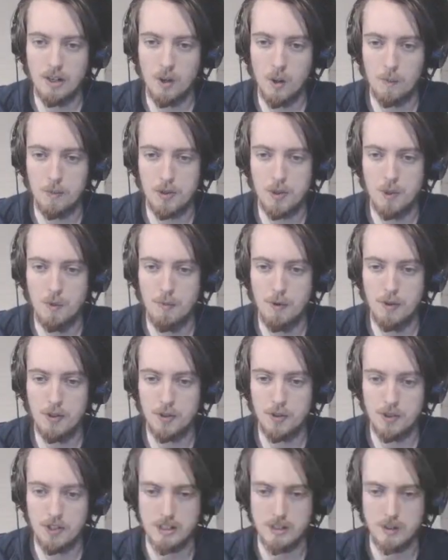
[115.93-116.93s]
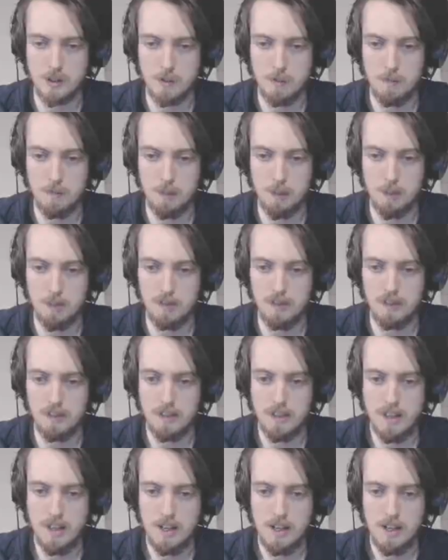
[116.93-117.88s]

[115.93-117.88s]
optional modules that you can buy.